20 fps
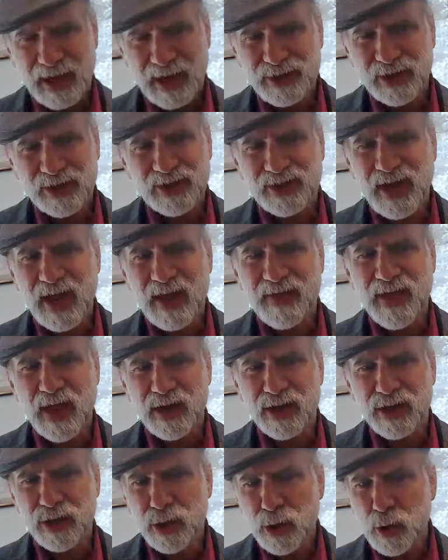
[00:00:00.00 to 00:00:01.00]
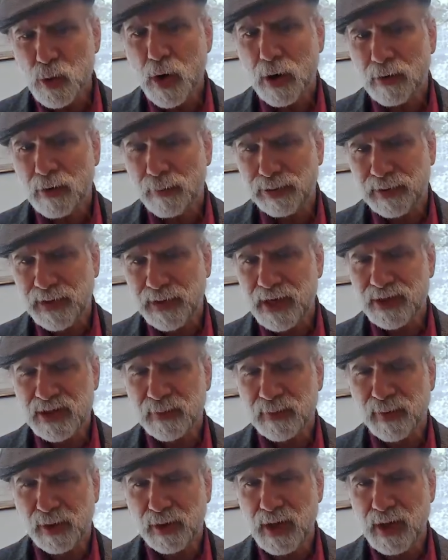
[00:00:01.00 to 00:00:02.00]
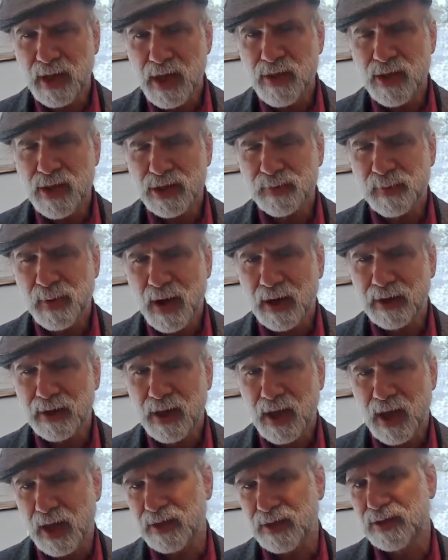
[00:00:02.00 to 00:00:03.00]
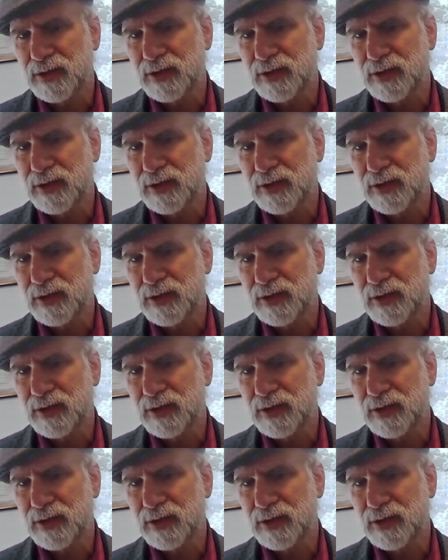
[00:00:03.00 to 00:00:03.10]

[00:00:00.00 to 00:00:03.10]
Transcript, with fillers: I just said that you are replaceable in this podcast.